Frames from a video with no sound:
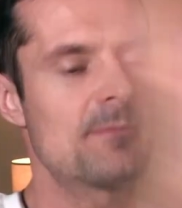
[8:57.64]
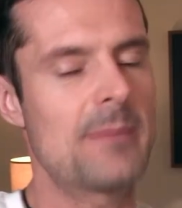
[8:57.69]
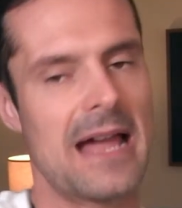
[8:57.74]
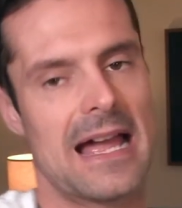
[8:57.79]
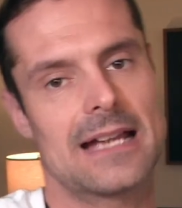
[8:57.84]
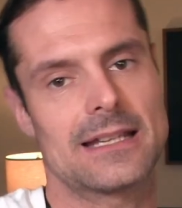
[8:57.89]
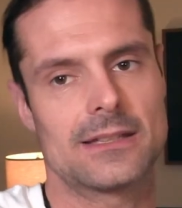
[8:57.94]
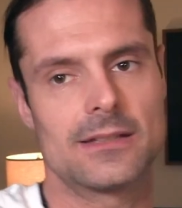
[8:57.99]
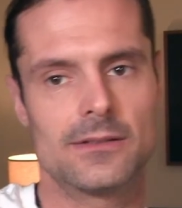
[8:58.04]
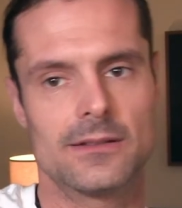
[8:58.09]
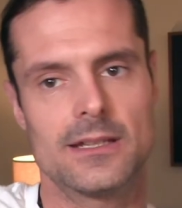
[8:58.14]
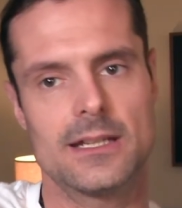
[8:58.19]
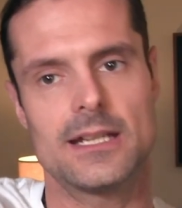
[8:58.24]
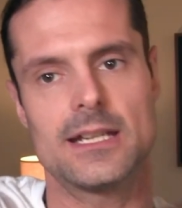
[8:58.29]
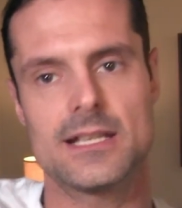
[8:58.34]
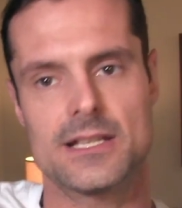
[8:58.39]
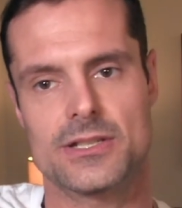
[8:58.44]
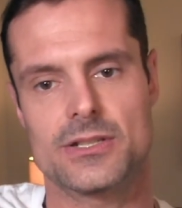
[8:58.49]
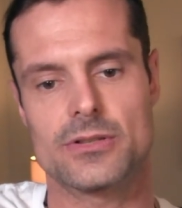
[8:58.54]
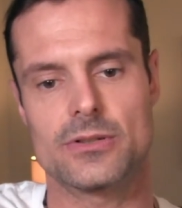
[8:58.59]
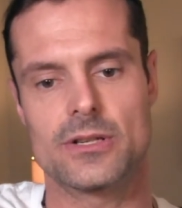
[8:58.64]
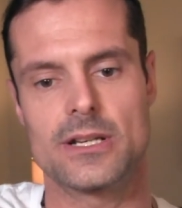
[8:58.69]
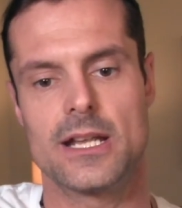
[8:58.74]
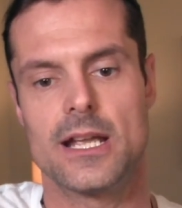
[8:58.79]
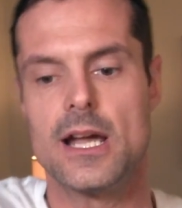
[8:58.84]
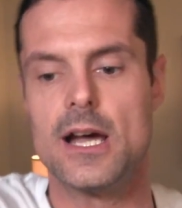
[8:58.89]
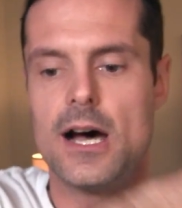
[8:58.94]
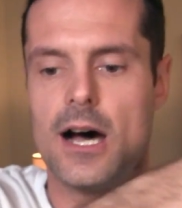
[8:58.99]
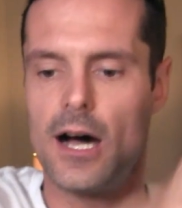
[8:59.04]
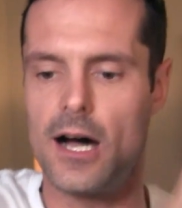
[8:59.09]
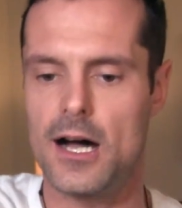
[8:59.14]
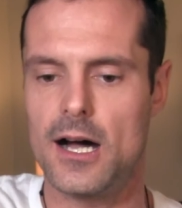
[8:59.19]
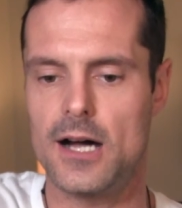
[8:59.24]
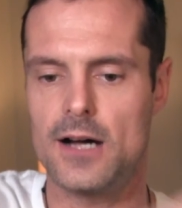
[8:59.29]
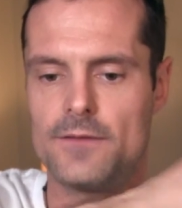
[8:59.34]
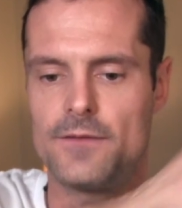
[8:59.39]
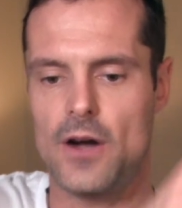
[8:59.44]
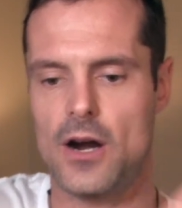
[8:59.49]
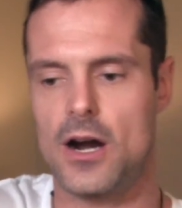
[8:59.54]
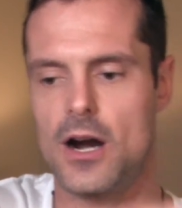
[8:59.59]
back to the history
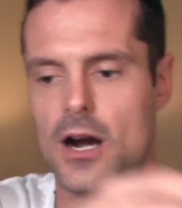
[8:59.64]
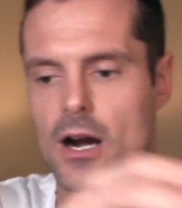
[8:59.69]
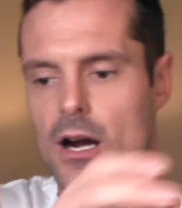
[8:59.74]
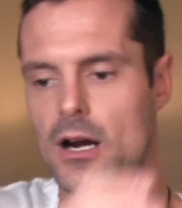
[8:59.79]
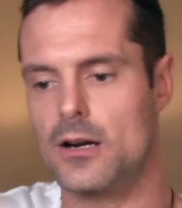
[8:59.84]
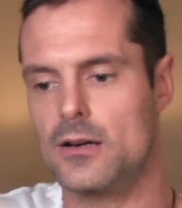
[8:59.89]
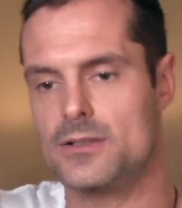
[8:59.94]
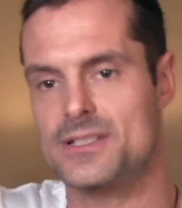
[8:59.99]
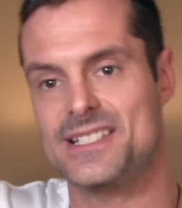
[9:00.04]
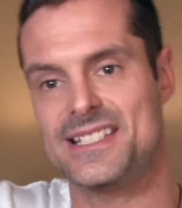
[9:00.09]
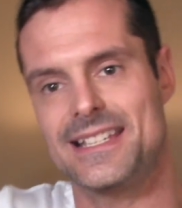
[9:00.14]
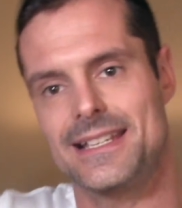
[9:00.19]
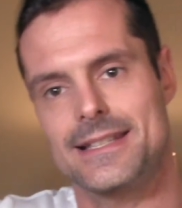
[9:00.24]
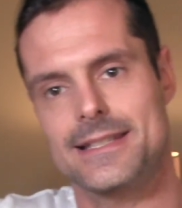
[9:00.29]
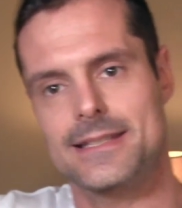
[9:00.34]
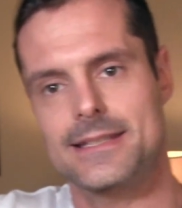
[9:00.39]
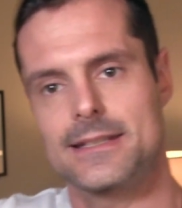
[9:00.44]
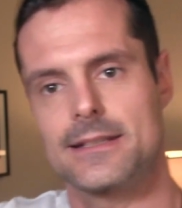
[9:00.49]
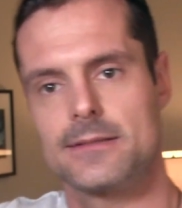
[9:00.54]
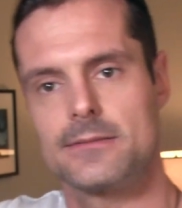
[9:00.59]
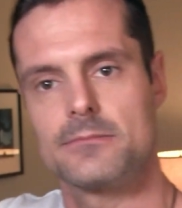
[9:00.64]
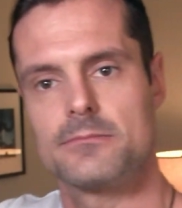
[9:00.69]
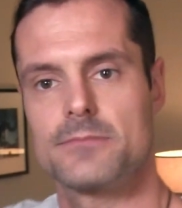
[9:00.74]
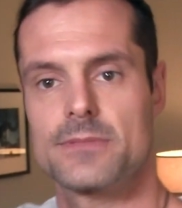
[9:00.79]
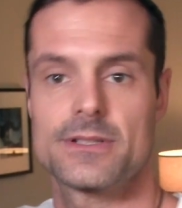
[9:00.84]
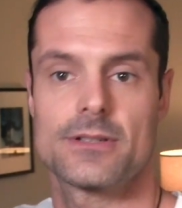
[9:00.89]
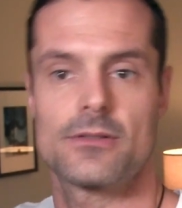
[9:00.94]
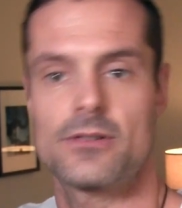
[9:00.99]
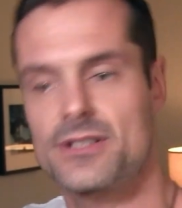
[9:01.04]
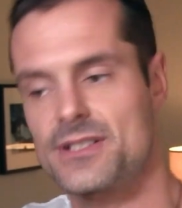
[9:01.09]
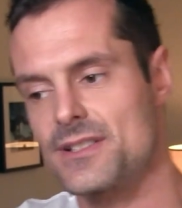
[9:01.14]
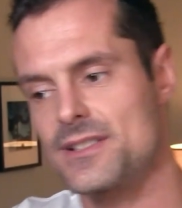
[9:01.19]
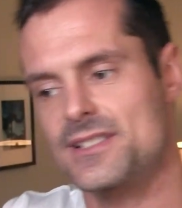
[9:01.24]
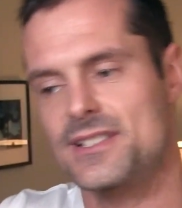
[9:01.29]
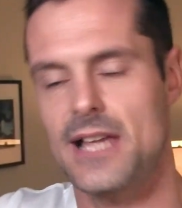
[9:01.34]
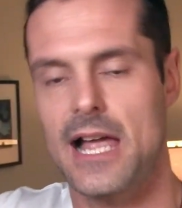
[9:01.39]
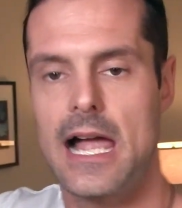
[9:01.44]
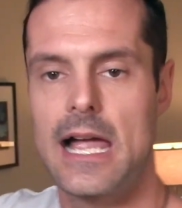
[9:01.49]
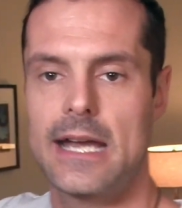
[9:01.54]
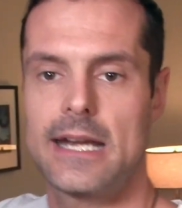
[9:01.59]
of our systems, our
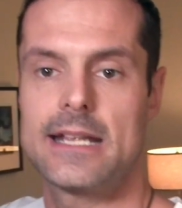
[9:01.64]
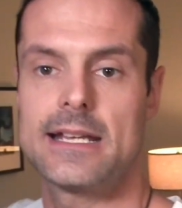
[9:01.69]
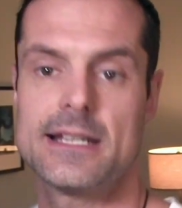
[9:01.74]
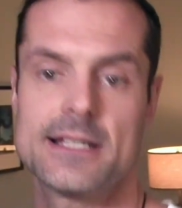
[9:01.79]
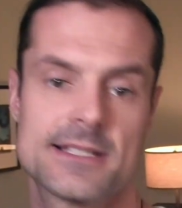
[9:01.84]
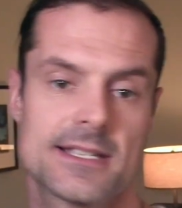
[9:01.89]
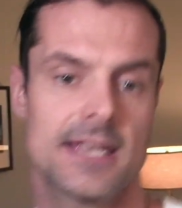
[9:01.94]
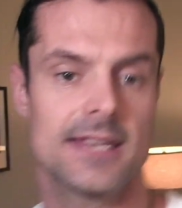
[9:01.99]
societies,